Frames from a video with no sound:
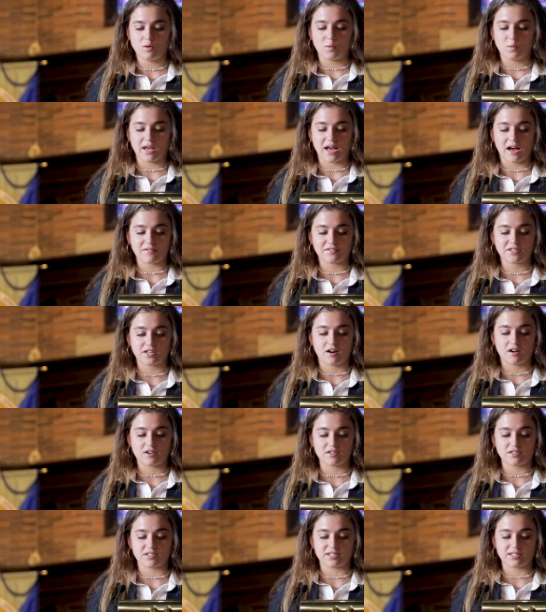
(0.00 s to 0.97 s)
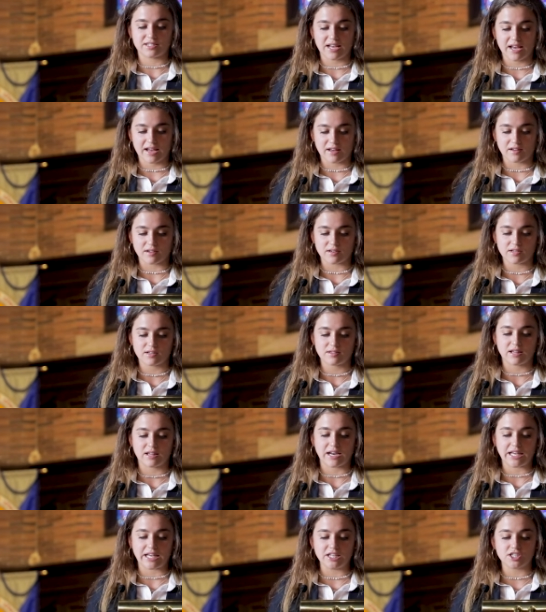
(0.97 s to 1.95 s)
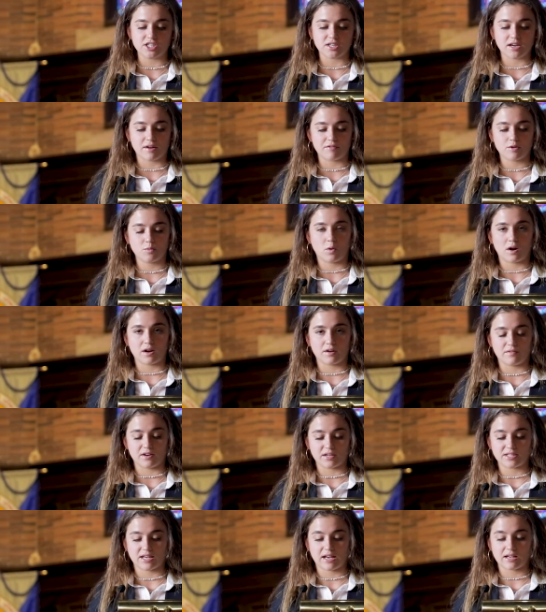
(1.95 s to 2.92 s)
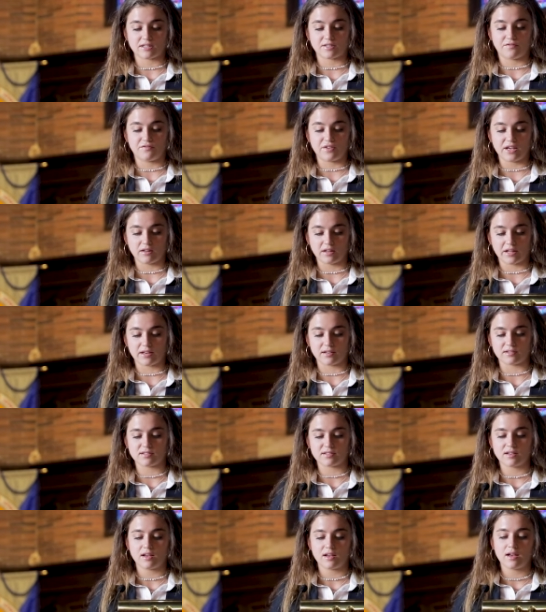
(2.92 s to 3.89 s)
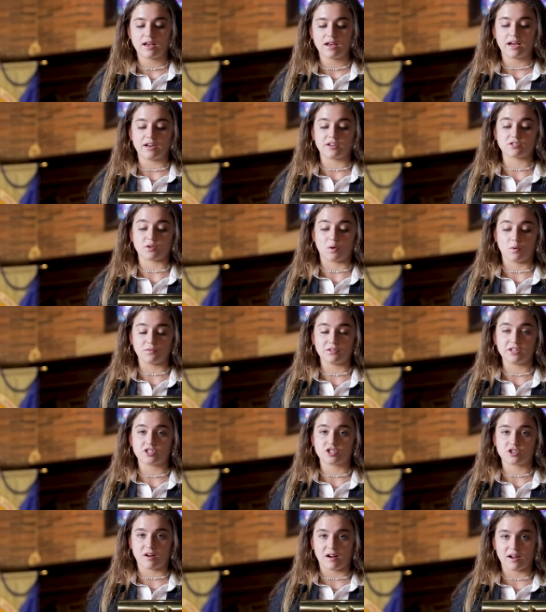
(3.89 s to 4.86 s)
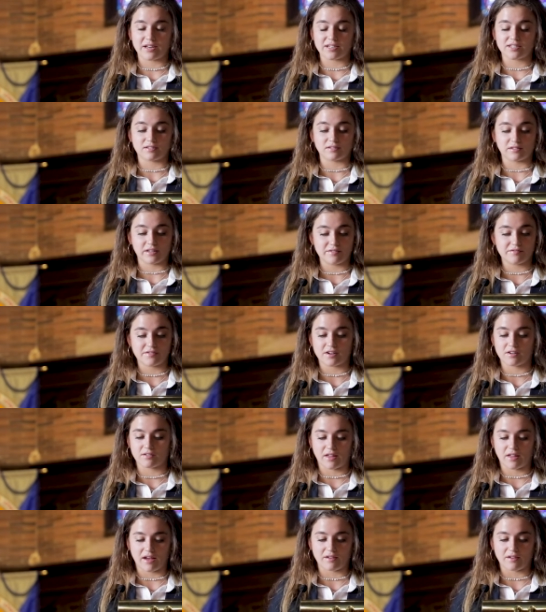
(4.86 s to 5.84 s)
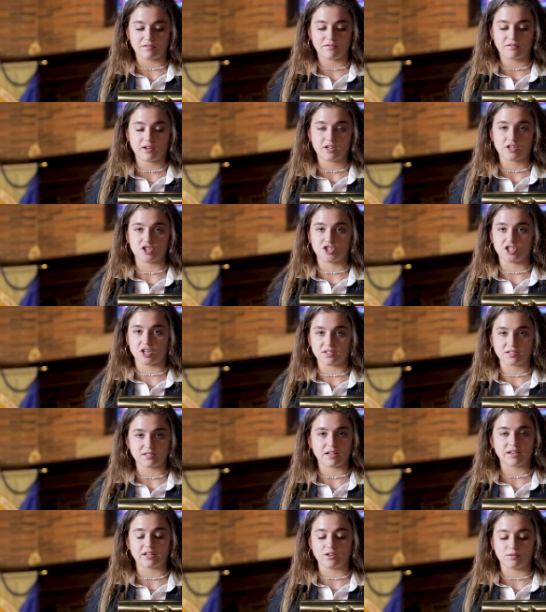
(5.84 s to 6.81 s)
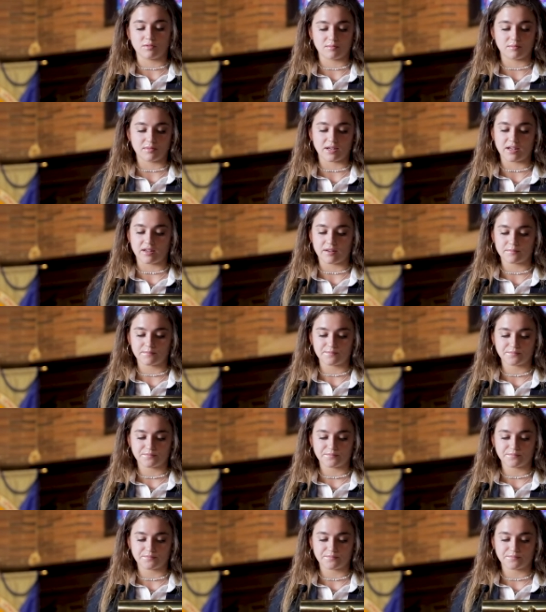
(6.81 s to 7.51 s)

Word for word: We have to understand that each and every one of us has feelings and is only trying to live their life, just like you and me.